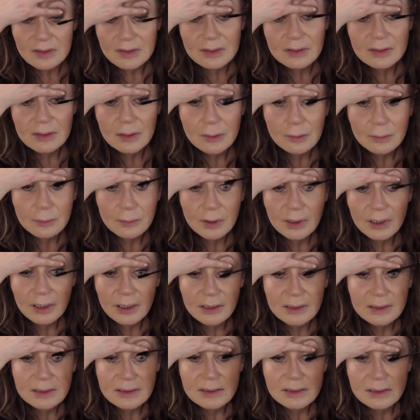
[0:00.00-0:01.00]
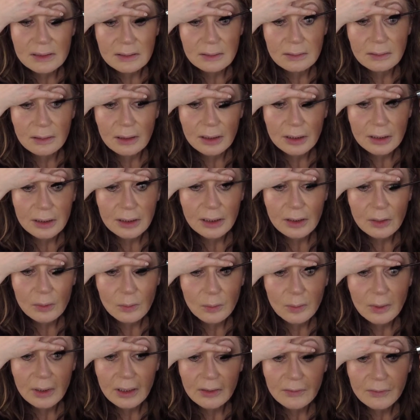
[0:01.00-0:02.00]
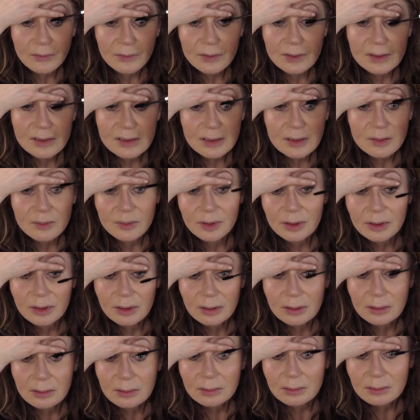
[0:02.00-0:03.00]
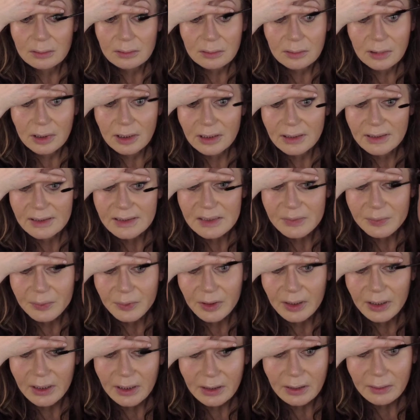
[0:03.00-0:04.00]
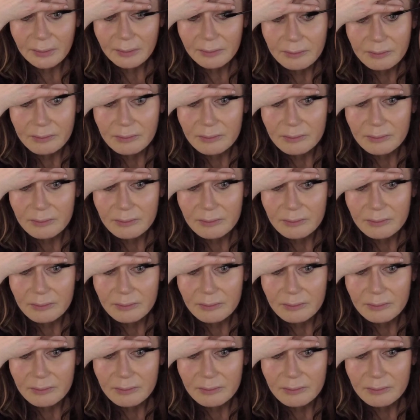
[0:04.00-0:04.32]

So nice. I can't wait for summer, at least spring.